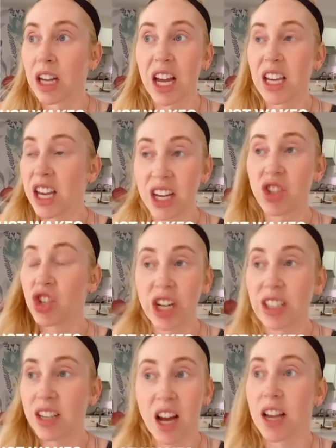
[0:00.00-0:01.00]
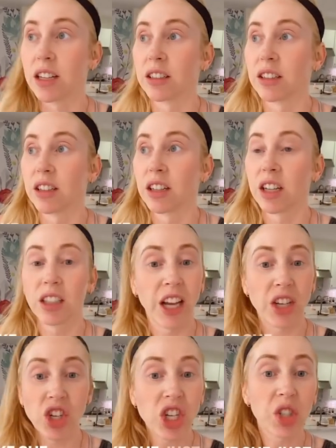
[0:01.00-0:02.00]
and gets shit done.
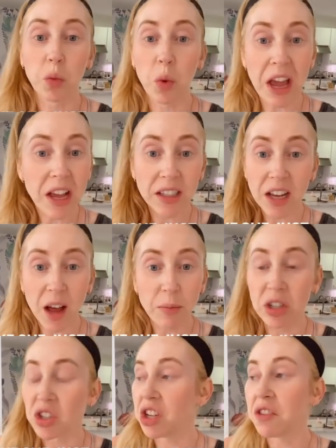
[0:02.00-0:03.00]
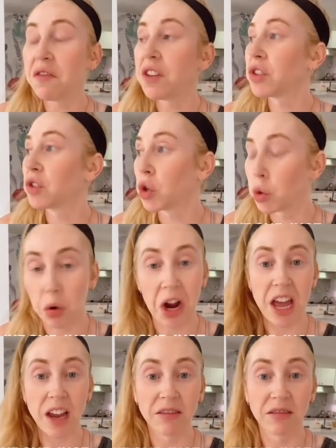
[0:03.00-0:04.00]
Like, she just wakes up and she feels
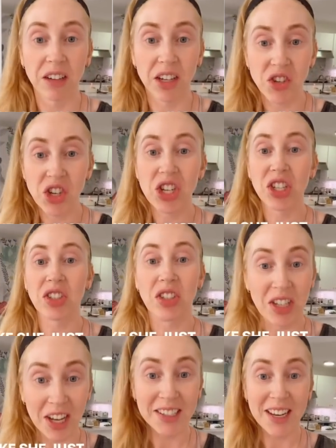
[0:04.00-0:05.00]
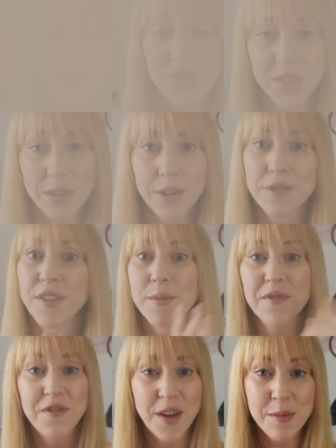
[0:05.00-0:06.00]
great and she just does it.
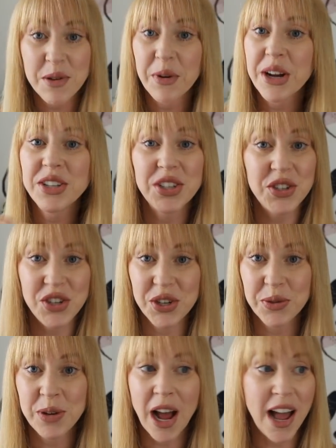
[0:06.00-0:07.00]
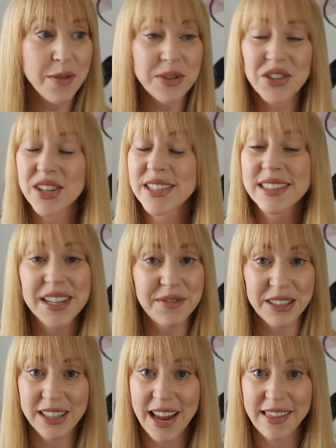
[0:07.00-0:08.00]
From February to June, I was just
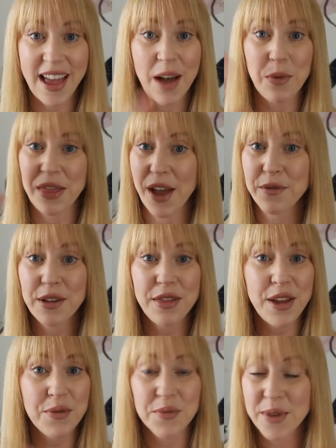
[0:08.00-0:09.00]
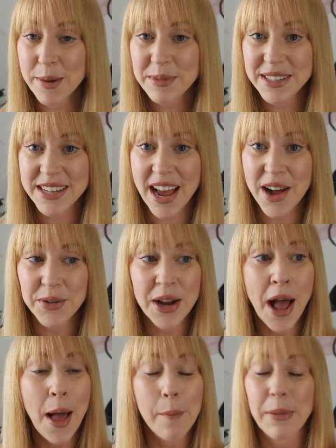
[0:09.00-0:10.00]
living like that with everything ripped
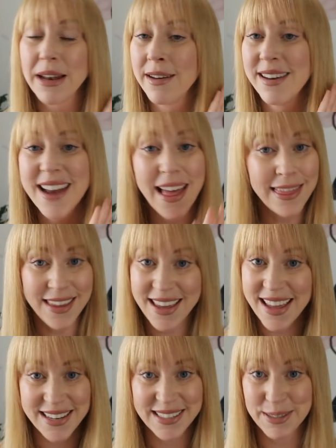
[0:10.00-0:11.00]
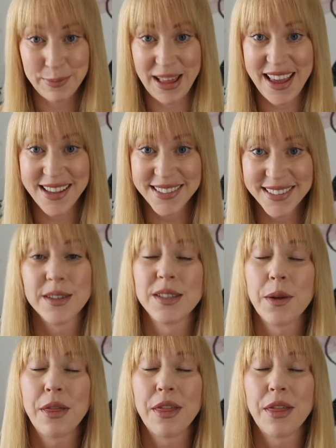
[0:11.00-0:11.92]
down, but nothing in its place. So